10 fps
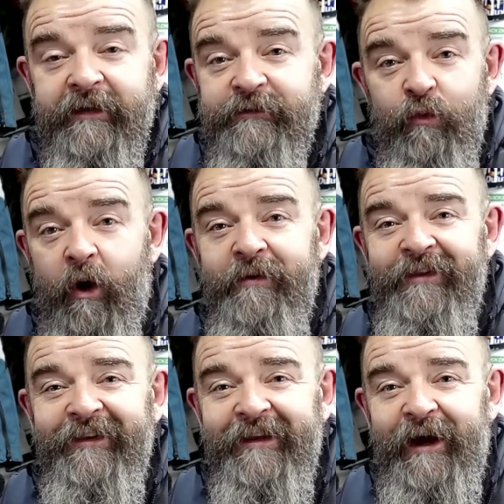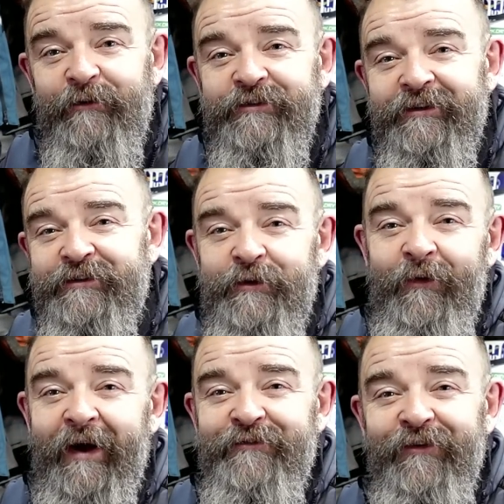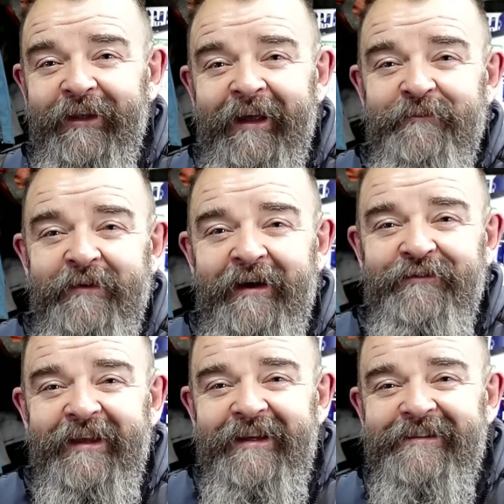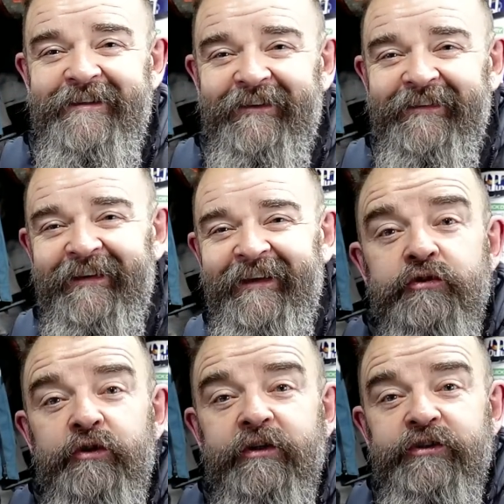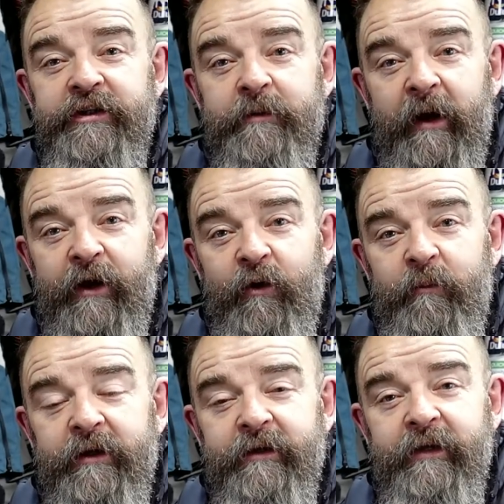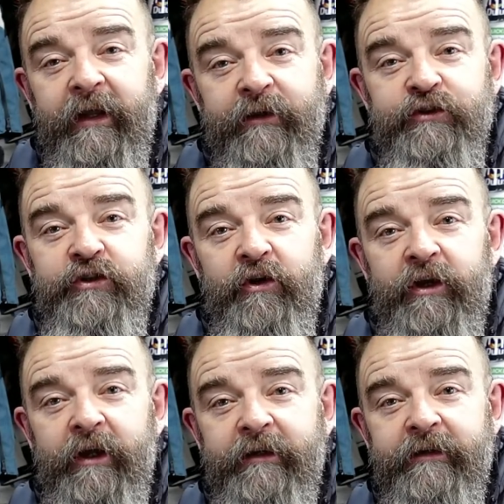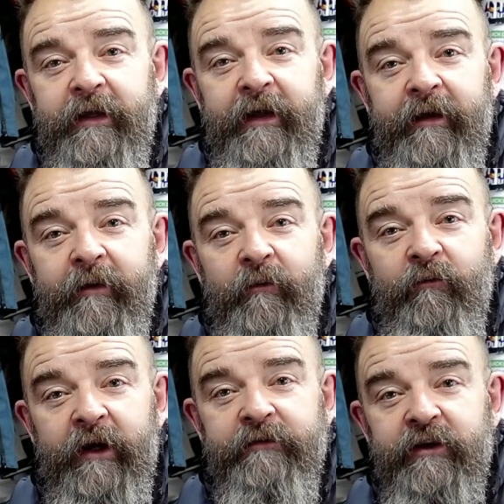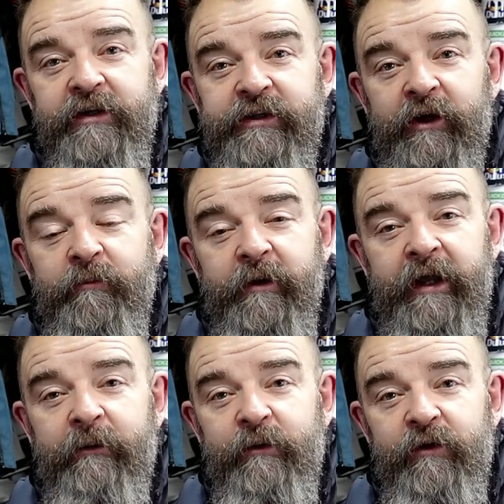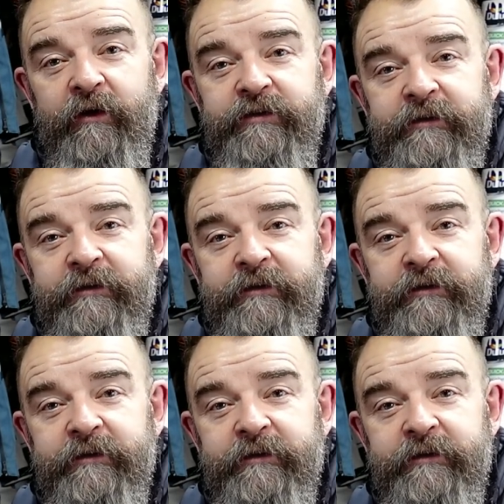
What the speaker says: It's warmer than the house, because the wife won't let me have the heating on. So I'll set it back up, and I'll show you where I've got it set up and how it works.